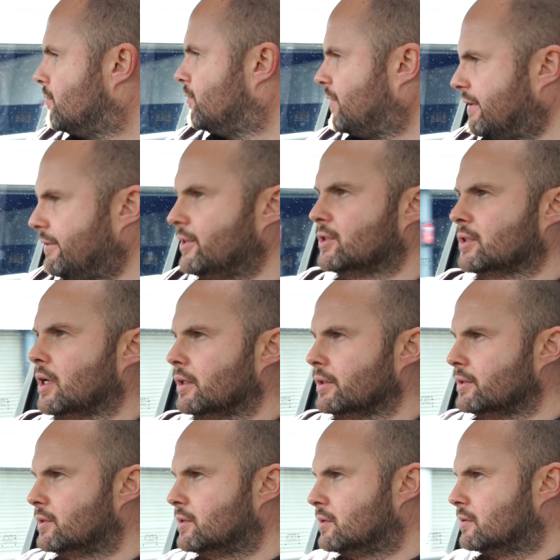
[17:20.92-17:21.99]
Very
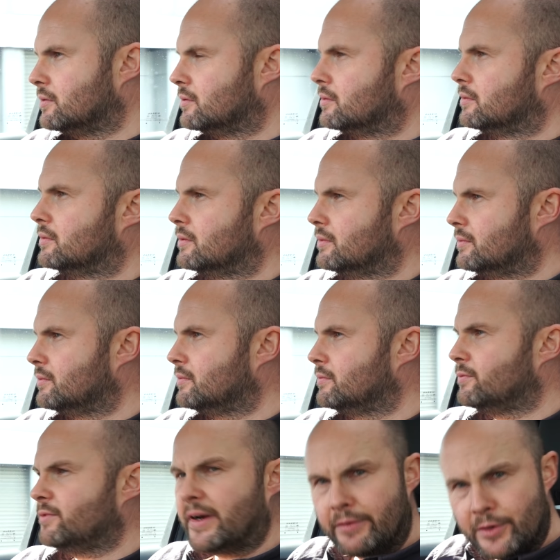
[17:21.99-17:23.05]
solid.
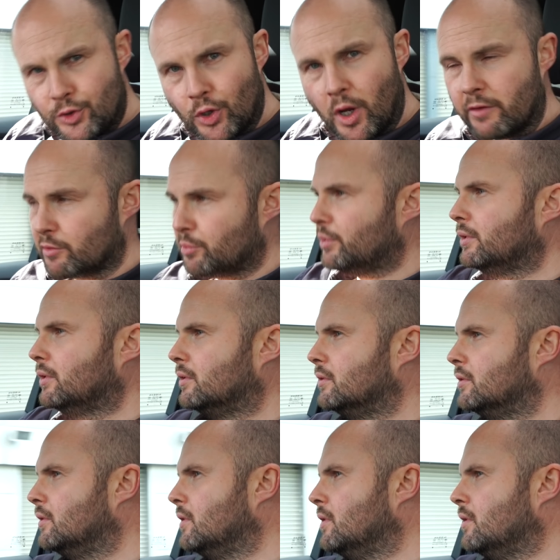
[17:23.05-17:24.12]
Very drivable.
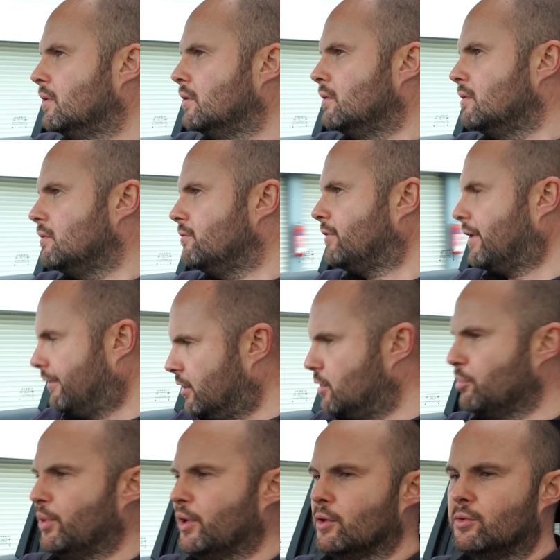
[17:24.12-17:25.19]
Very
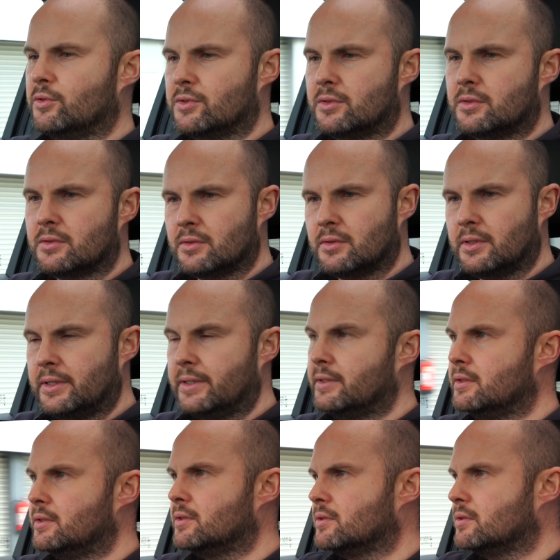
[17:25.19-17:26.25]
composed.
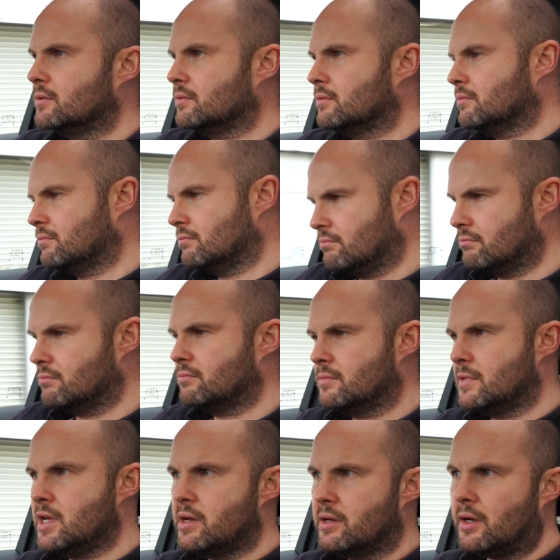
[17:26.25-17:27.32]
And
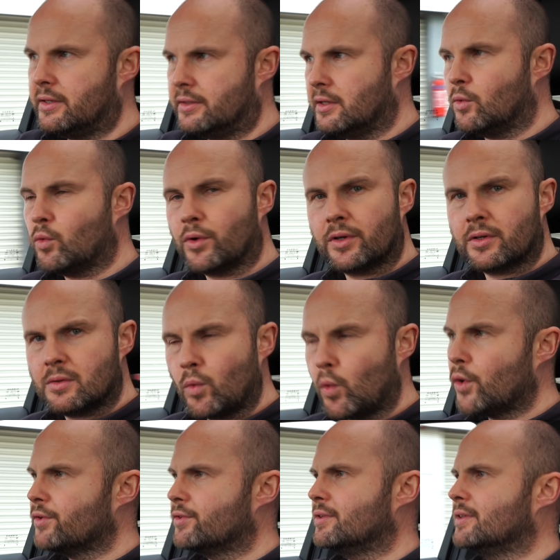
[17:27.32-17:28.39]
yeah, I think
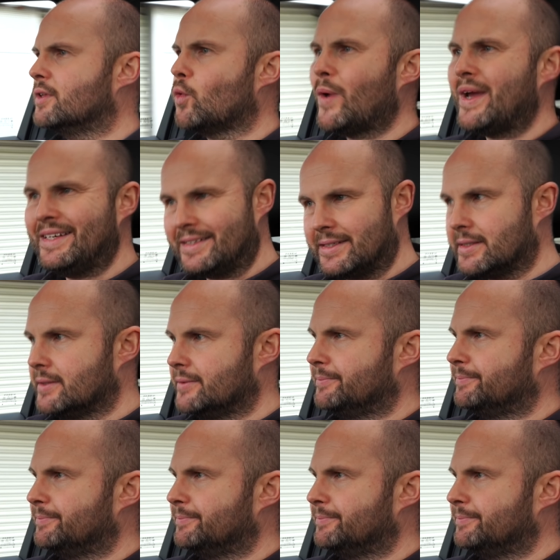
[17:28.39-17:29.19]
worth the wait.